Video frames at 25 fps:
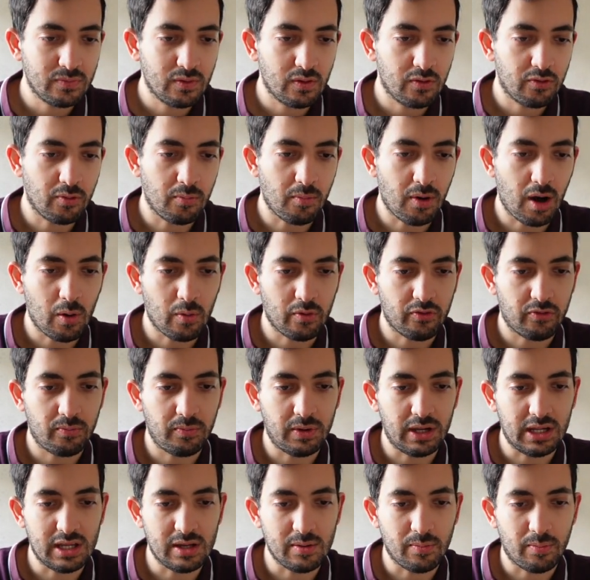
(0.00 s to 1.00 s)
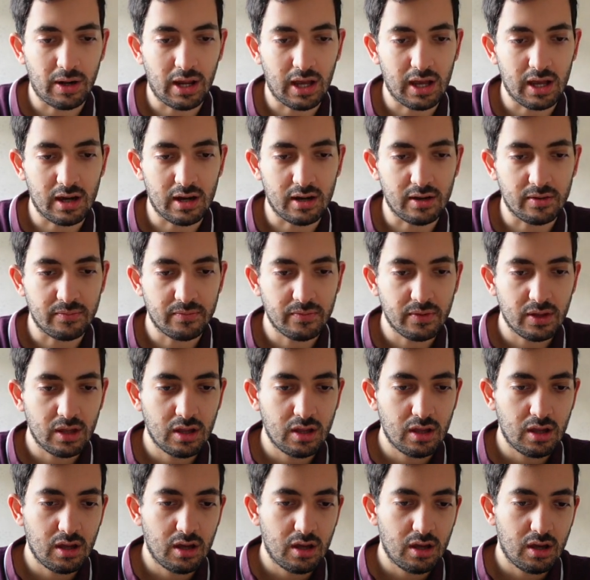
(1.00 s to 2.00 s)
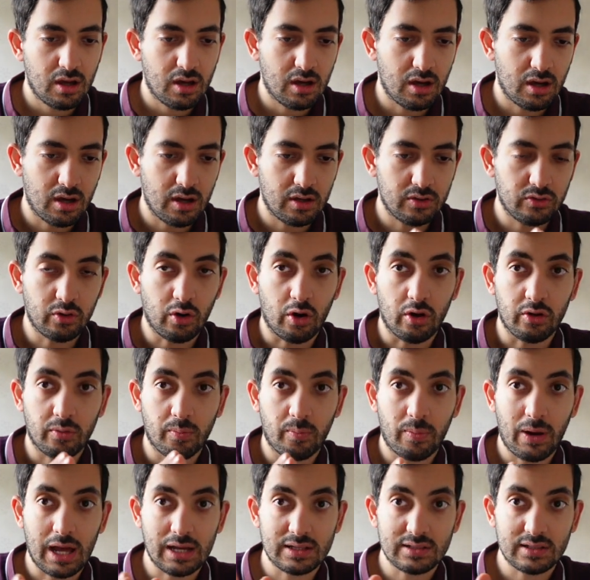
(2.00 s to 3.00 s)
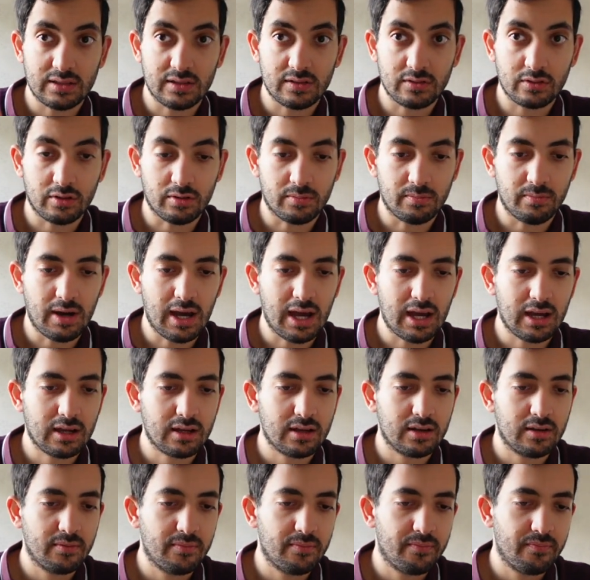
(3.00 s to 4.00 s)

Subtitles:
So my one's mediaplayer.plex_mac.